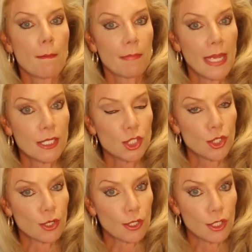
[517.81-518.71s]
Make
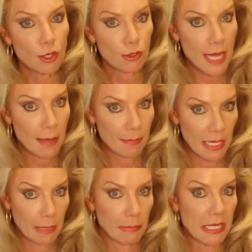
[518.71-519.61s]
sure you're not
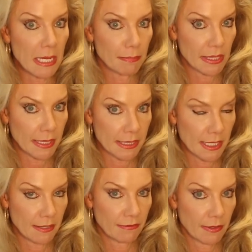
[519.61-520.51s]
being
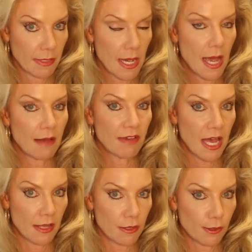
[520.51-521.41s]
manipulative of
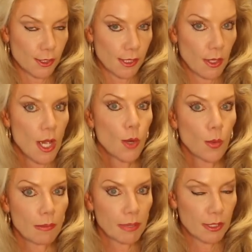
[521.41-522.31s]
others
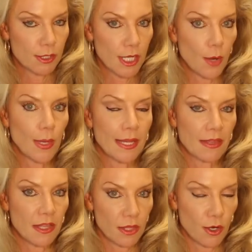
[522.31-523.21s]
with Pluto
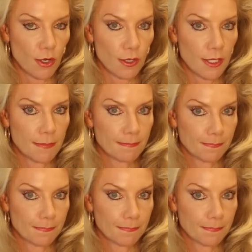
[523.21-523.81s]
in the third.